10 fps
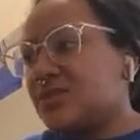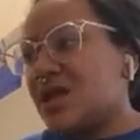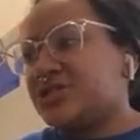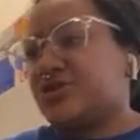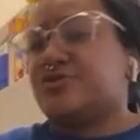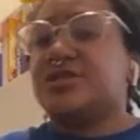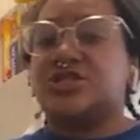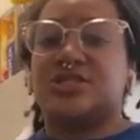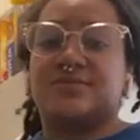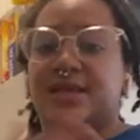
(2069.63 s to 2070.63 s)
So really
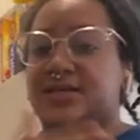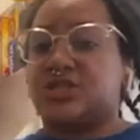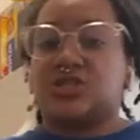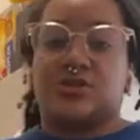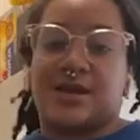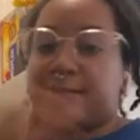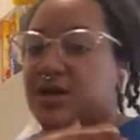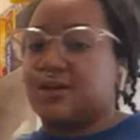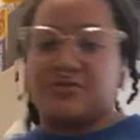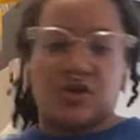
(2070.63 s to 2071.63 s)
just making sure that I'm
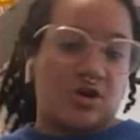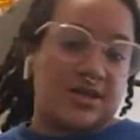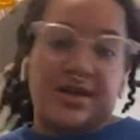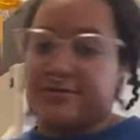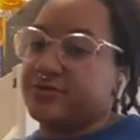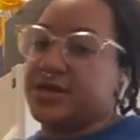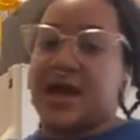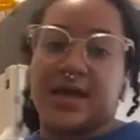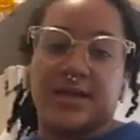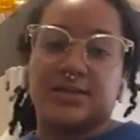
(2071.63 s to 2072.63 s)
covered on every
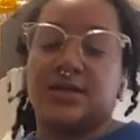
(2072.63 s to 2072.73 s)
end.